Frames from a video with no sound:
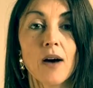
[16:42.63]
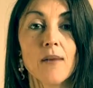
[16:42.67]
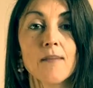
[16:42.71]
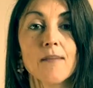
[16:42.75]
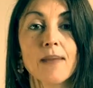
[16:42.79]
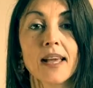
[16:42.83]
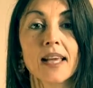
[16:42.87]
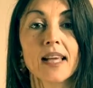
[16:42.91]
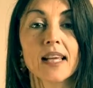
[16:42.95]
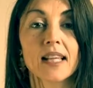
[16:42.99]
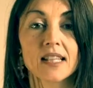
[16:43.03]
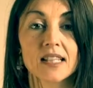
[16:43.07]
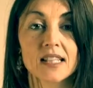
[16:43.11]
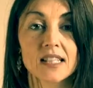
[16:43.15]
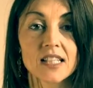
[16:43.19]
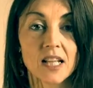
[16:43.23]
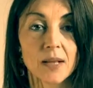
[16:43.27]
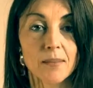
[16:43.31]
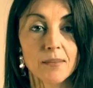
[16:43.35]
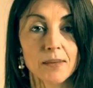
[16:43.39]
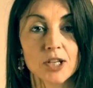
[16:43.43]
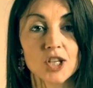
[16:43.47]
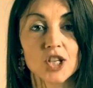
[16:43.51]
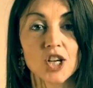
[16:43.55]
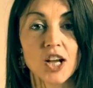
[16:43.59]
making the
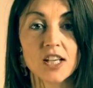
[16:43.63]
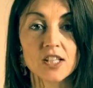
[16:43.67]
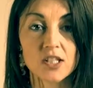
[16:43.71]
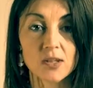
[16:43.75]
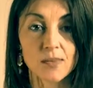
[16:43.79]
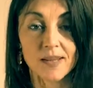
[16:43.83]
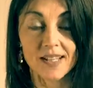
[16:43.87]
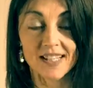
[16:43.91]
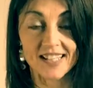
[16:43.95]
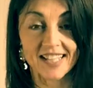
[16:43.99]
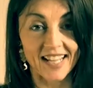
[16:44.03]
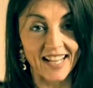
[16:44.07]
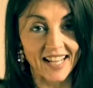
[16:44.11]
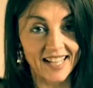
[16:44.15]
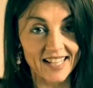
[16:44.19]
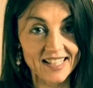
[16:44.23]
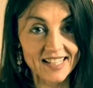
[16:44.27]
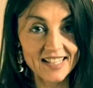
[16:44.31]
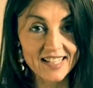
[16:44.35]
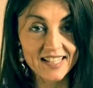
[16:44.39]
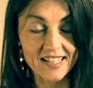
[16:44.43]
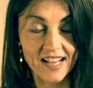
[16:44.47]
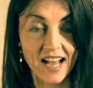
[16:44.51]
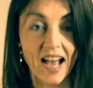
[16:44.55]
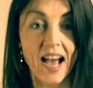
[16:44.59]
deep adjustments
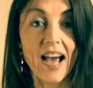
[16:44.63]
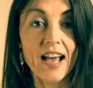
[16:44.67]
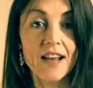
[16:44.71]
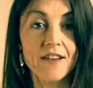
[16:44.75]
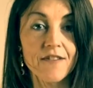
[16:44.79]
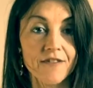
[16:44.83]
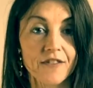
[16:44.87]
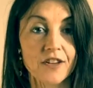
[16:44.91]
inside